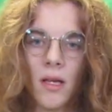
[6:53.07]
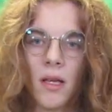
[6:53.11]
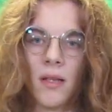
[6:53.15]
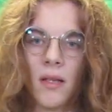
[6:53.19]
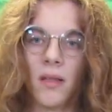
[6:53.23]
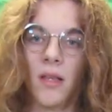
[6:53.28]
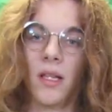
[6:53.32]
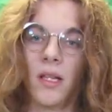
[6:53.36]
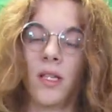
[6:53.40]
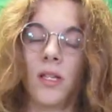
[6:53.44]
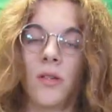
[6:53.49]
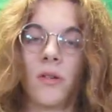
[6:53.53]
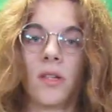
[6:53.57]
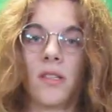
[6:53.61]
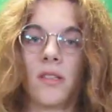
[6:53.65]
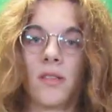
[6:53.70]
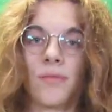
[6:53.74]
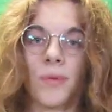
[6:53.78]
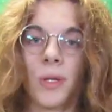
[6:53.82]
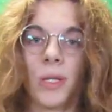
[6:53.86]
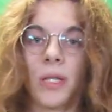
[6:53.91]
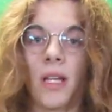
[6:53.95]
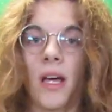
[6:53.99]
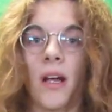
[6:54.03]
then you can
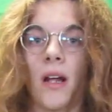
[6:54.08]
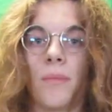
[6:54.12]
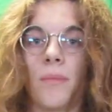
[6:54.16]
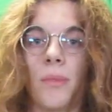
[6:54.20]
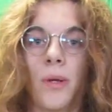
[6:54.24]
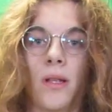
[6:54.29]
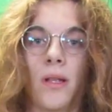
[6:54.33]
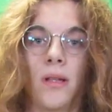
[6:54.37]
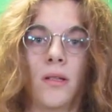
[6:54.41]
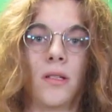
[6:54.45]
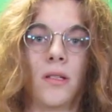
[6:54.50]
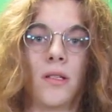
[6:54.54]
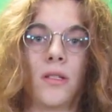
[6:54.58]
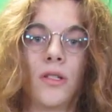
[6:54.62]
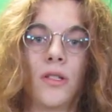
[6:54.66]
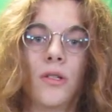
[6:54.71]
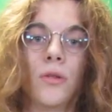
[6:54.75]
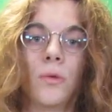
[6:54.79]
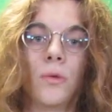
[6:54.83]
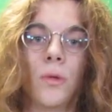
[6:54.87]
split that up into two